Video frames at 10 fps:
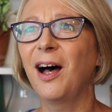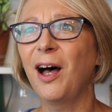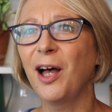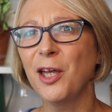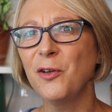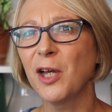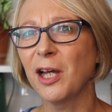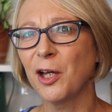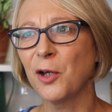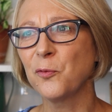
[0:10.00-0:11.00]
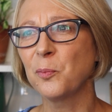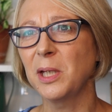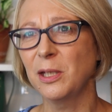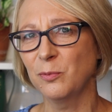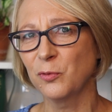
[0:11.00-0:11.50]
I have
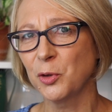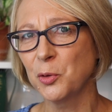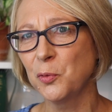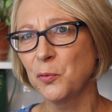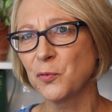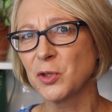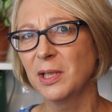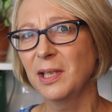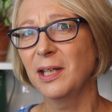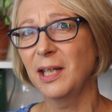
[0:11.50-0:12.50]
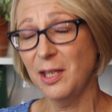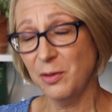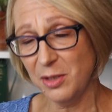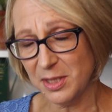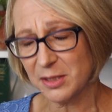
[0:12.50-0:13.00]
been involved in
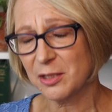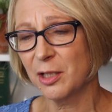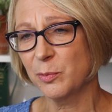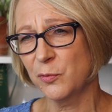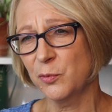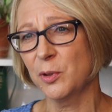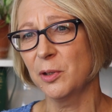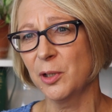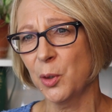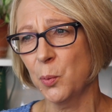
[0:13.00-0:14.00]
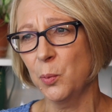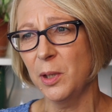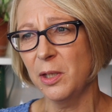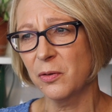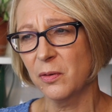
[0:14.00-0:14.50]
this type of work
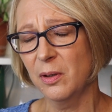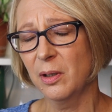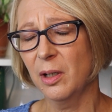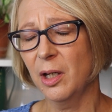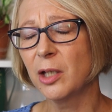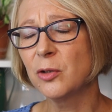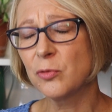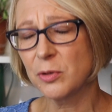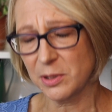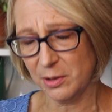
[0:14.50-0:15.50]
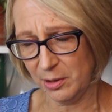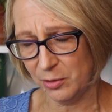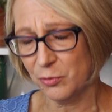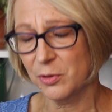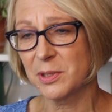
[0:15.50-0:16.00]
with hundreds and
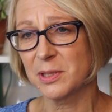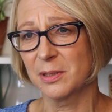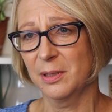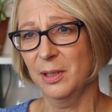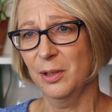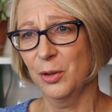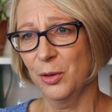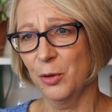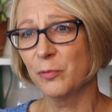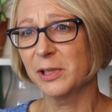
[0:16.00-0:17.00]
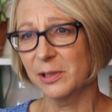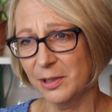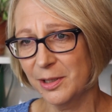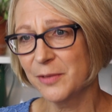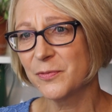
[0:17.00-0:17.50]
hundreds of little
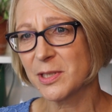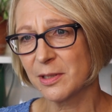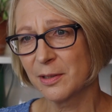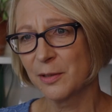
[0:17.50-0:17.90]
lives.